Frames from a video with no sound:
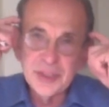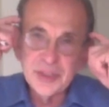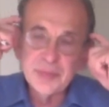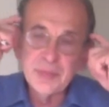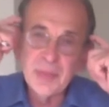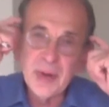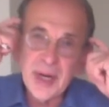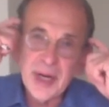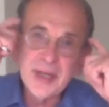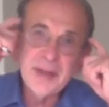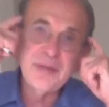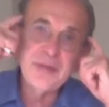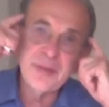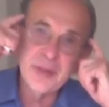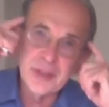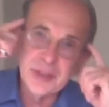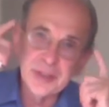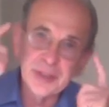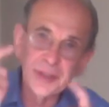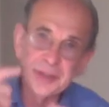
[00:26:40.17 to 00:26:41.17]
mind
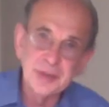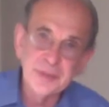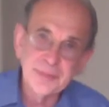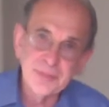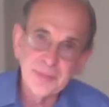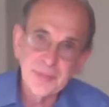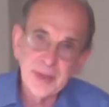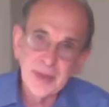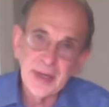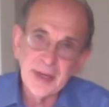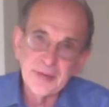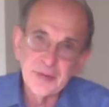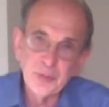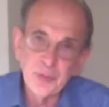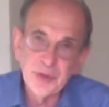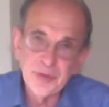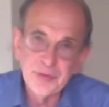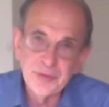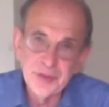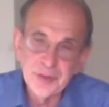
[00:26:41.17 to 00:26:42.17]
function, as
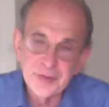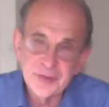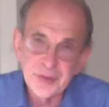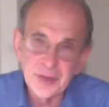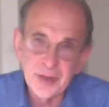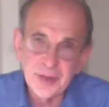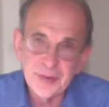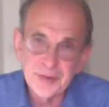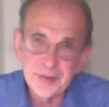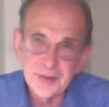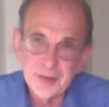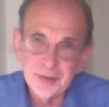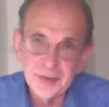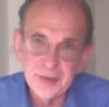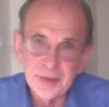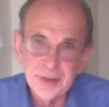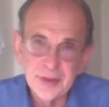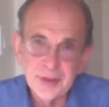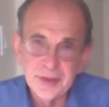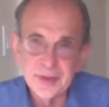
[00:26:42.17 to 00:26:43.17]
we've discussed in
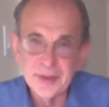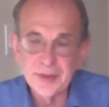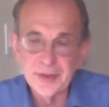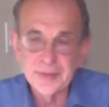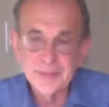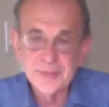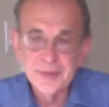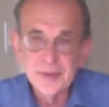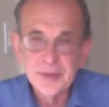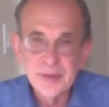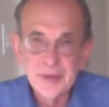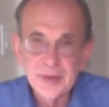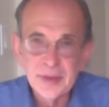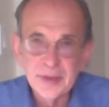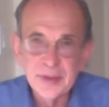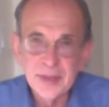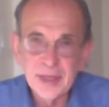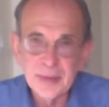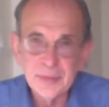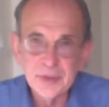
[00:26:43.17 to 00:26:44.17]
the
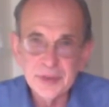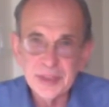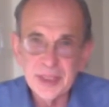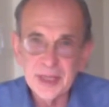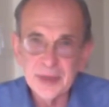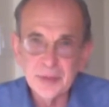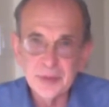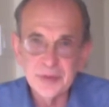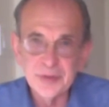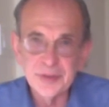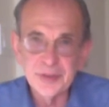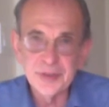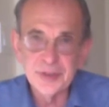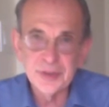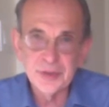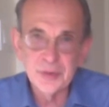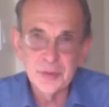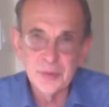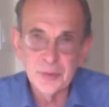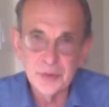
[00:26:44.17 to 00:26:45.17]
language acquisition
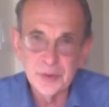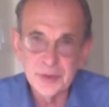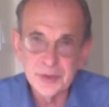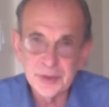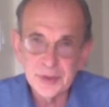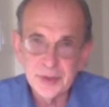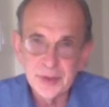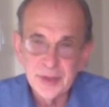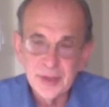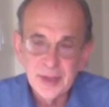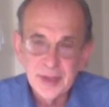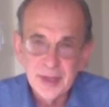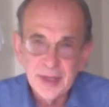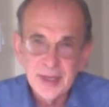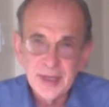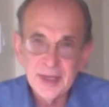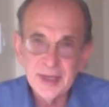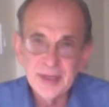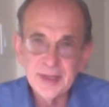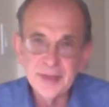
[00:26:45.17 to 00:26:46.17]
course.
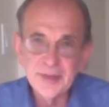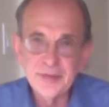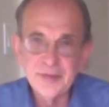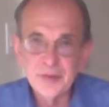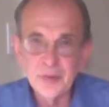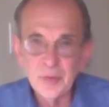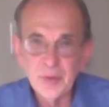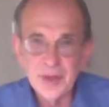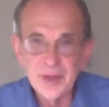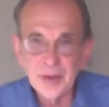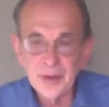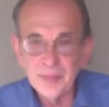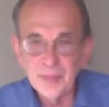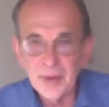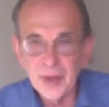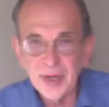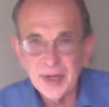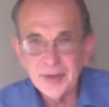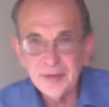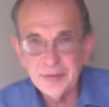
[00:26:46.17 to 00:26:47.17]
It is the way our
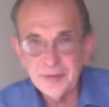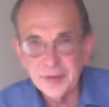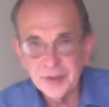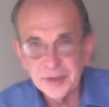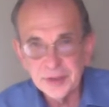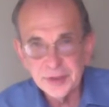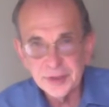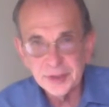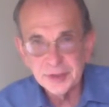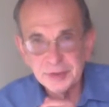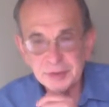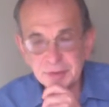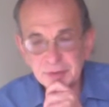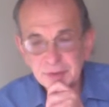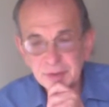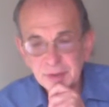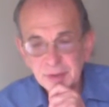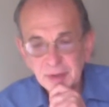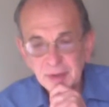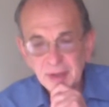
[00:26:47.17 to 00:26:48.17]
mind functions,
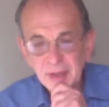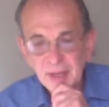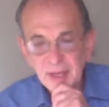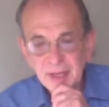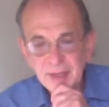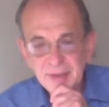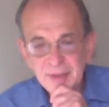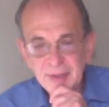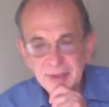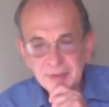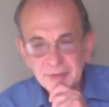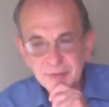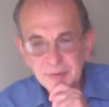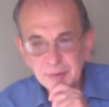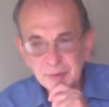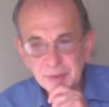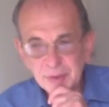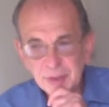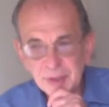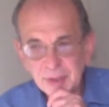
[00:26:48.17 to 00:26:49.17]
and
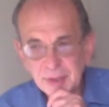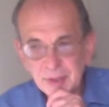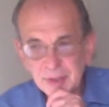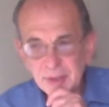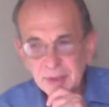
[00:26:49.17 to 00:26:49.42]
therefore